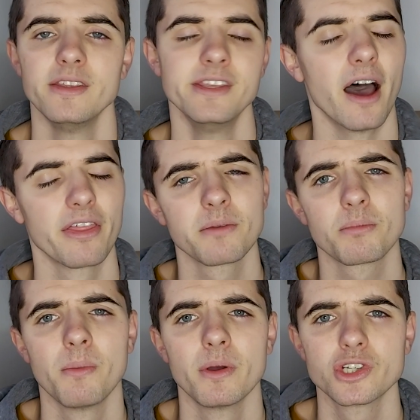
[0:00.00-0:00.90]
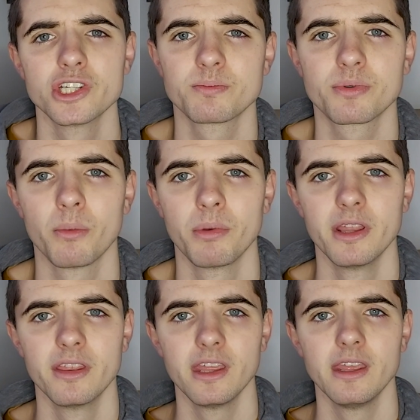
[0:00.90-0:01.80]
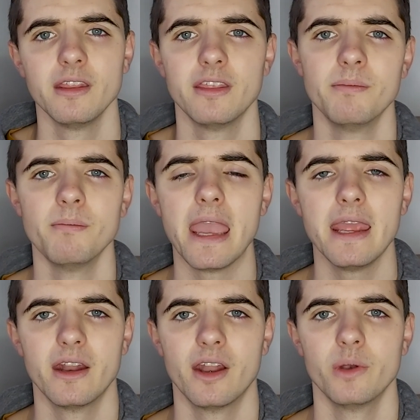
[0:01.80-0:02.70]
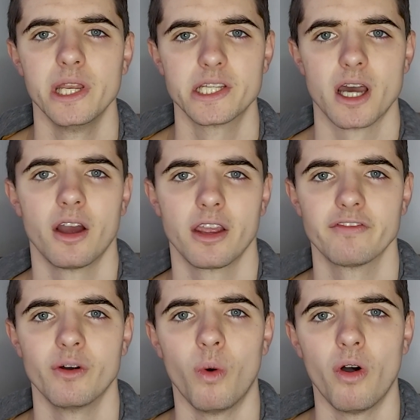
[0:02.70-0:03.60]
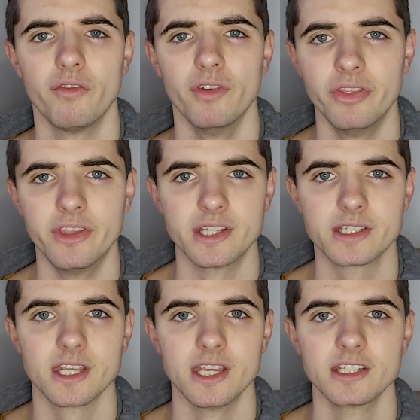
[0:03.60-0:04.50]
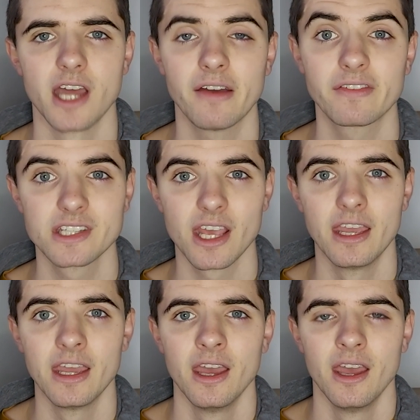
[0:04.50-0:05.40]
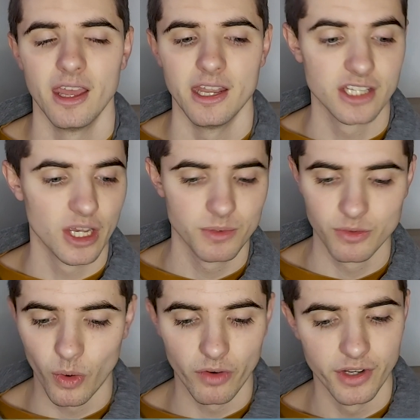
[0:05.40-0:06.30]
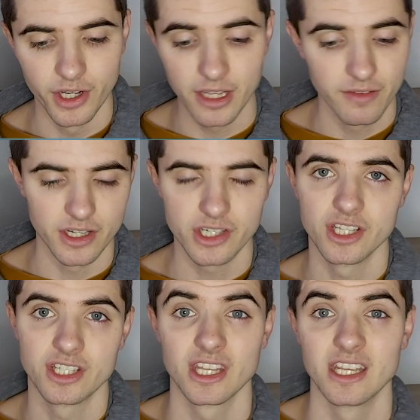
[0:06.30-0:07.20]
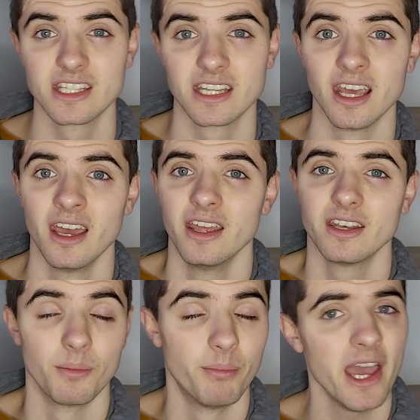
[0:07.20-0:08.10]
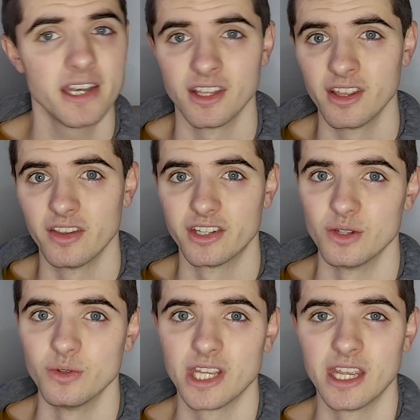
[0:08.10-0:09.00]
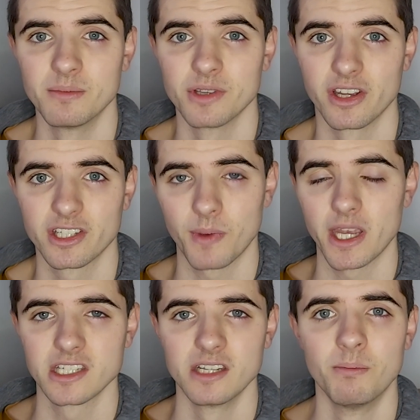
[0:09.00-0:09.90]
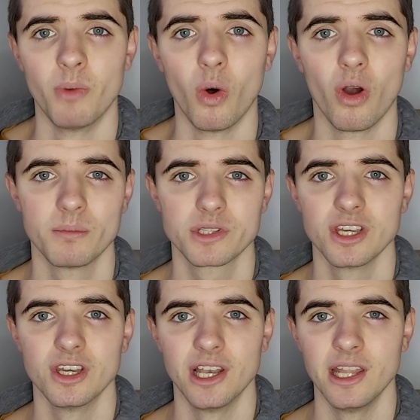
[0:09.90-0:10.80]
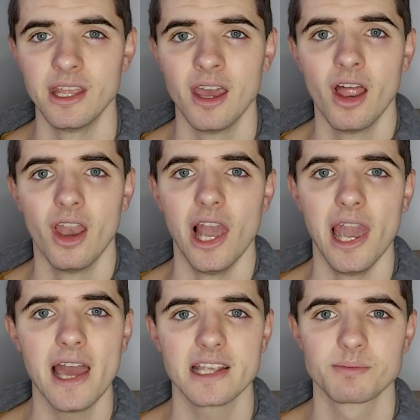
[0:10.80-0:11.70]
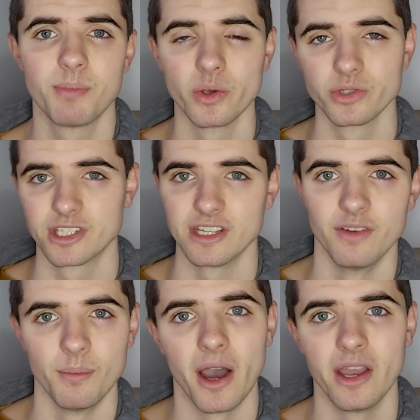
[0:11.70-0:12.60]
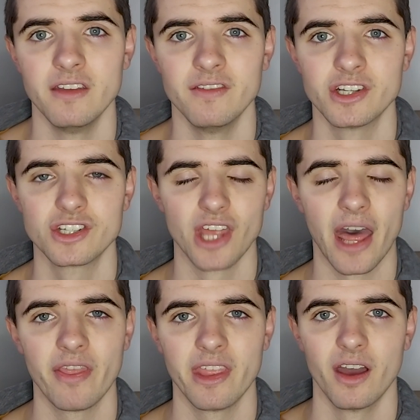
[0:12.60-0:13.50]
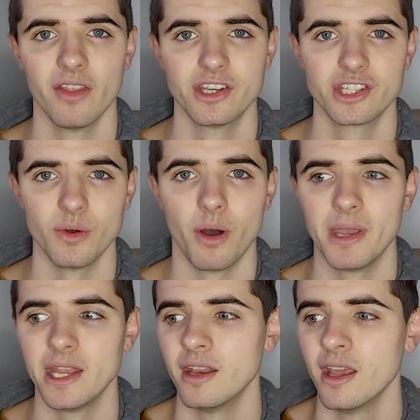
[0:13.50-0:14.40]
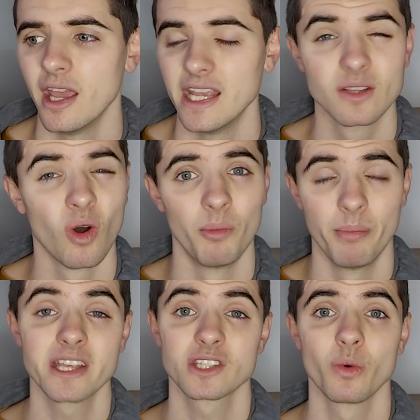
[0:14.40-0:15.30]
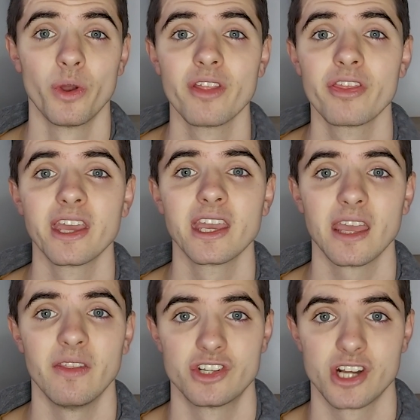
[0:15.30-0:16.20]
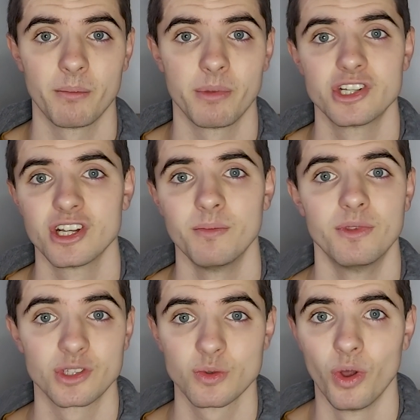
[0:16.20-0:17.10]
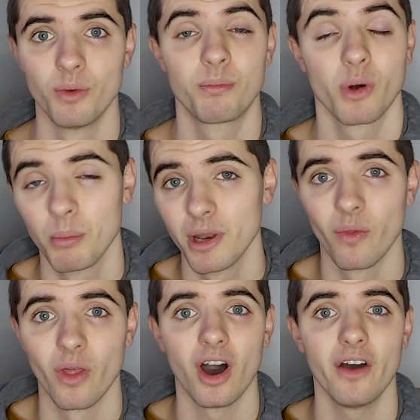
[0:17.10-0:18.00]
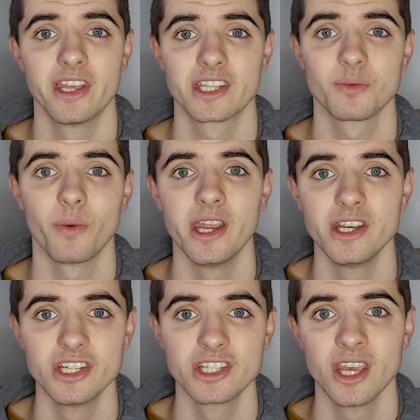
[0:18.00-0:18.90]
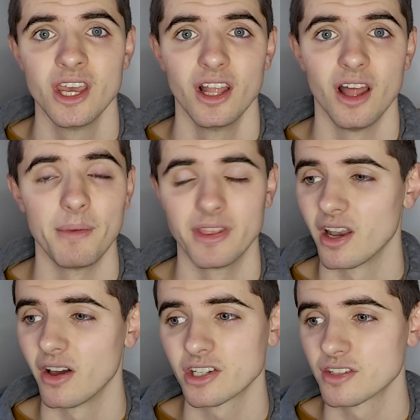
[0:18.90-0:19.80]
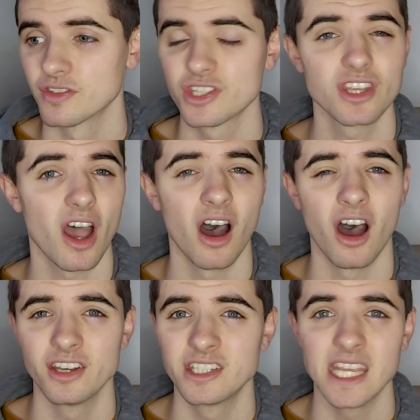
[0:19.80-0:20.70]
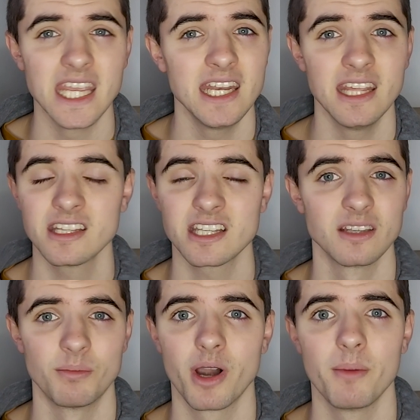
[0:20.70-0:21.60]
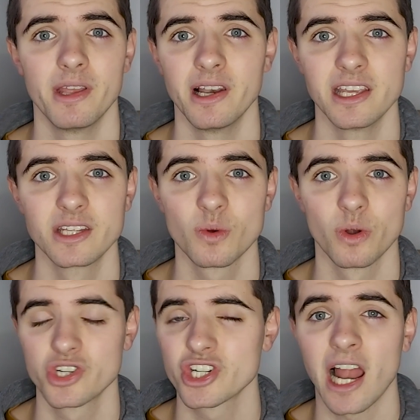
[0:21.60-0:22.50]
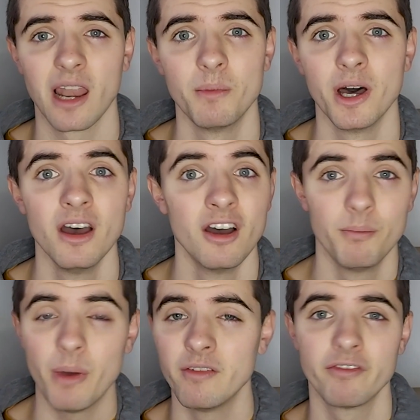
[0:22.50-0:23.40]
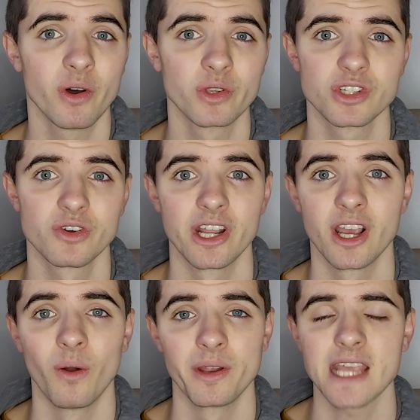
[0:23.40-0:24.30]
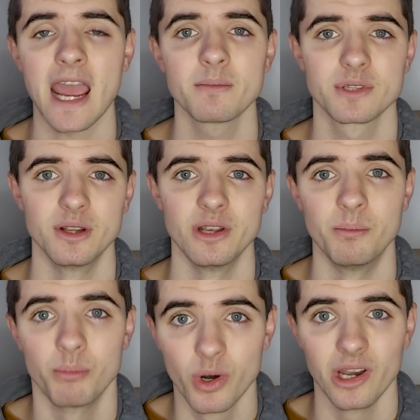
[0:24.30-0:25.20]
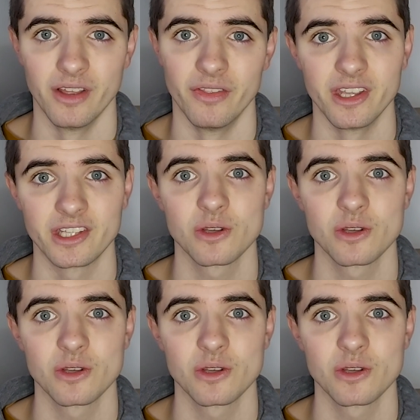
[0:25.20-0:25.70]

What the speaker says: Yeah, I think promotion is probably the main and only target for Watford this season. I have to say, in terms of Watford and Ivic this season, compared to the other two teams, I expected more. I'm certainly less positive about Ivic than the other two. I mean, he's got the best squad, I think, in the Championship. The squad probably on the highest wages. I mean, the likes of Sarr, Deeney, this is a Premier League squad. Chalobah, Ben Foster in goal. It's absolutely brilliant, this